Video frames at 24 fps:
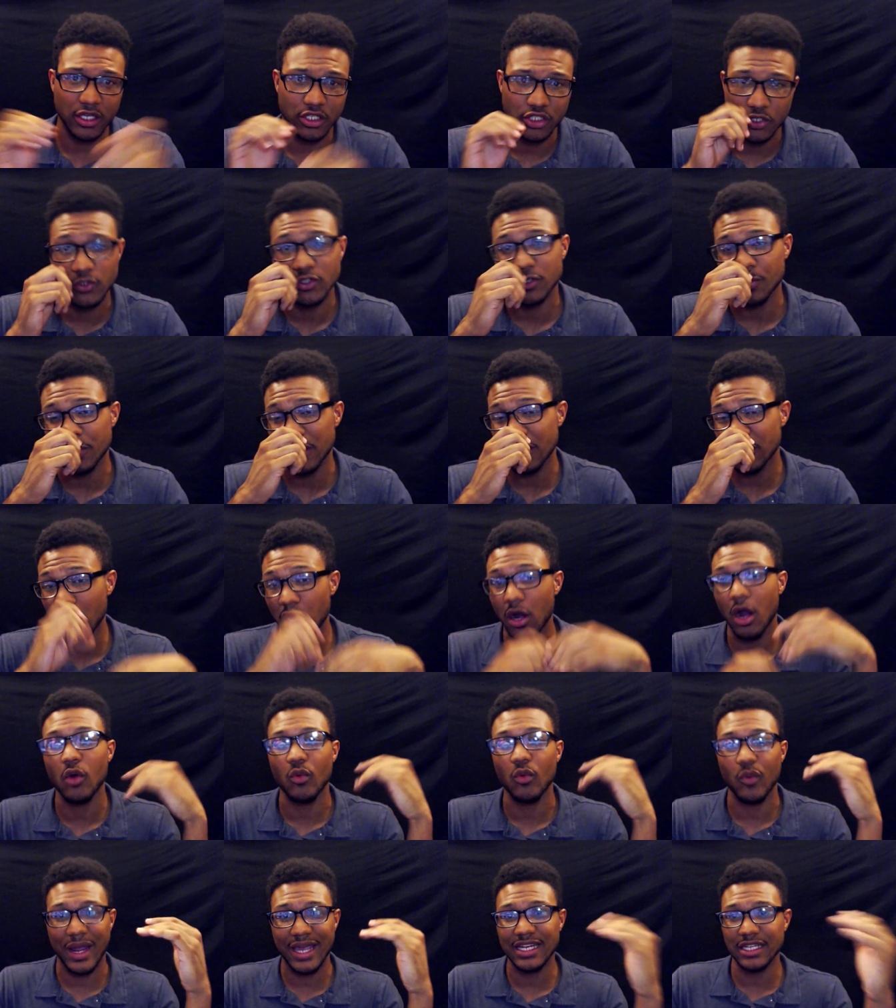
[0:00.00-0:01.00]
excuse me, there
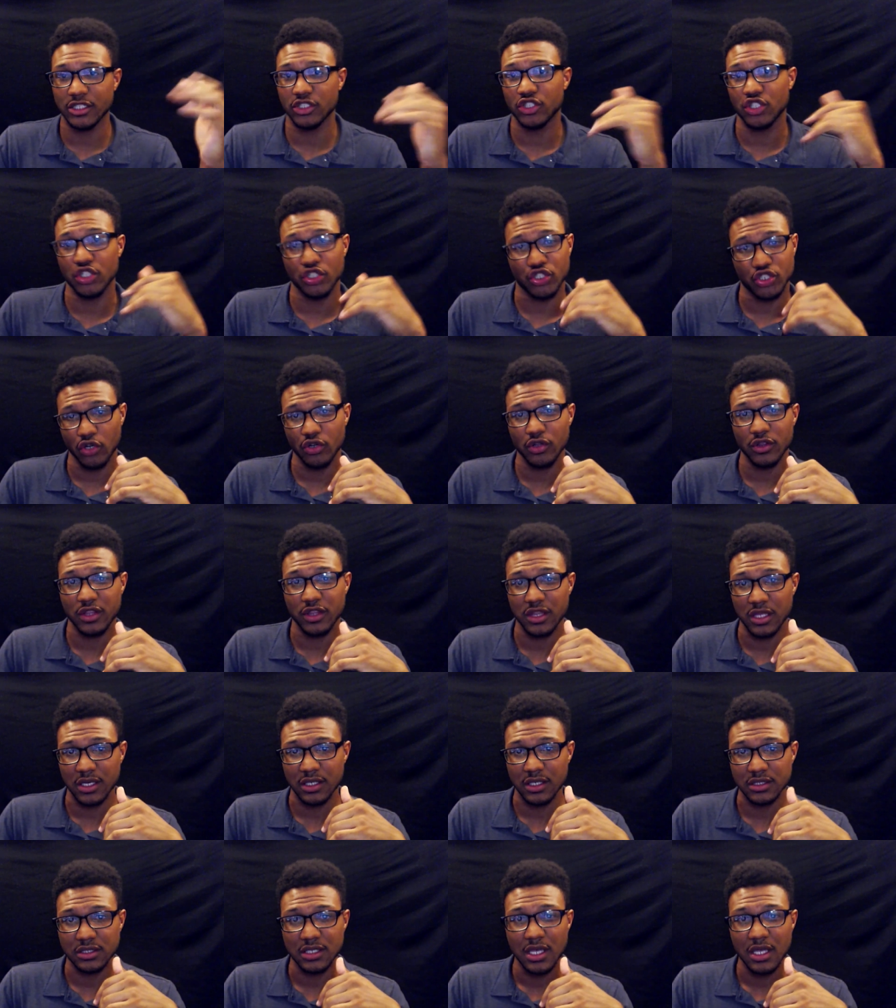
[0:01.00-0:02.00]
are ratings to certain
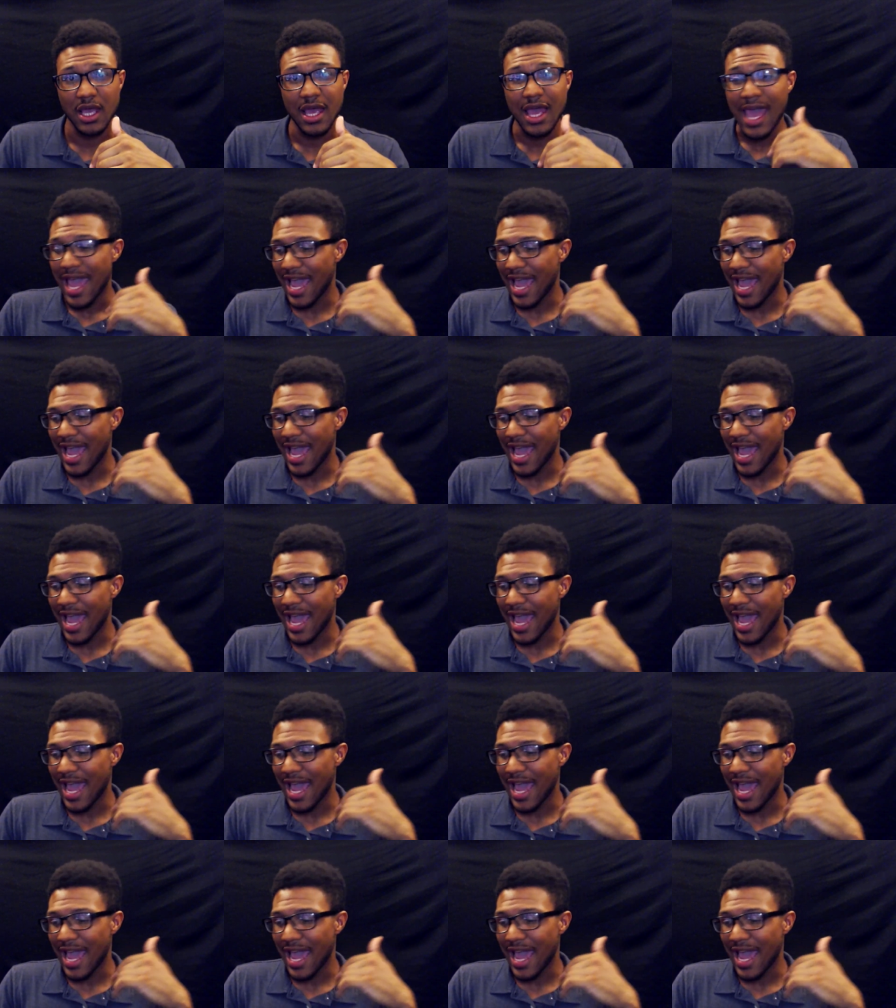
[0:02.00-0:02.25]
things.